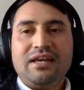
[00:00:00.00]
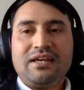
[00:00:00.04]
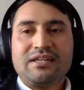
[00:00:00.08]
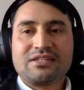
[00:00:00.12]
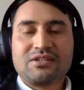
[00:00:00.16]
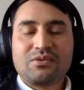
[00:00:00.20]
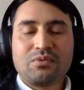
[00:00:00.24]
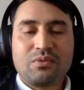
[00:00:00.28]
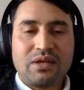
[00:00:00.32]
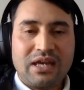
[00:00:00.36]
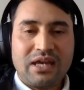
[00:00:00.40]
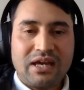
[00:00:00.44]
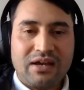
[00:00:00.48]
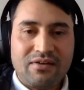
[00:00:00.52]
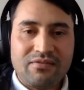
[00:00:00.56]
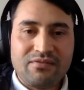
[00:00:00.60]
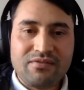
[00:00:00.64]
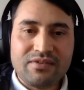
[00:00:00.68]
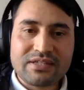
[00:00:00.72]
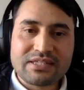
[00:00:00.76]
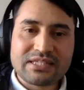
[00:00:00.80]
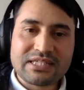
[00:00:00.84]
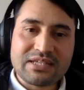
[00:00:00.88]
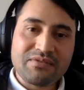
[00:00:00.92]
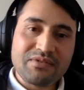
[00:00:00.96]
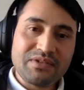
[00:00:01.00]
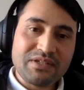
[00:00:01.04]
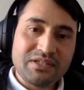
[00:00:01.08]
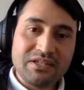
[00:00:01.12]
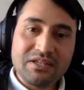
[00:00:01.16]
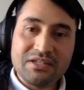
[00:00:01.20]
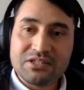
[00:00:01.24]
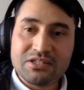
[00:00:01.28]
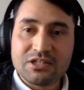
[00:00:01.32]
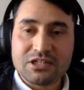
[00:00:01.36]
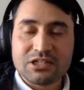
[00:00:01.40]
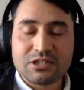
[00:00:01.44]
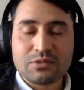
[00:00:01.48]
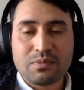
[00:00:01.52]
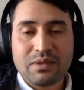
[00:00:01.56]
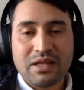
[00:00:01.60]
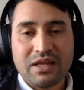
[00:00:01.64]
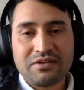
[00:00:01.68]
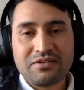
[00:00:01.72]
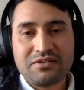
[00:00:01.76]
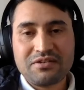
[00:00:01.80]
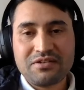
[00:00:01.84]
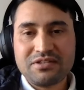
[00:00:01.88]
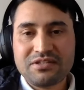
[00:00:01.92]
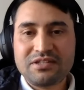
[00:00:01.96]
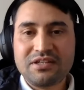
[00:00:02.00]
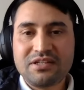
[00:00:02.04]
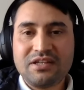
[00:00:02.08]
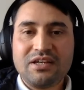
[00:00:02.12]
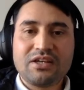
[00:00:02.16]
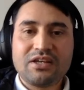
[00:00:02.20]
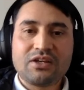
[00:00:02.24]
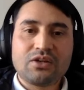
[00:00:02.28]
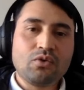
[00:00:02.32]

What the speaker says: So we have 17 church planters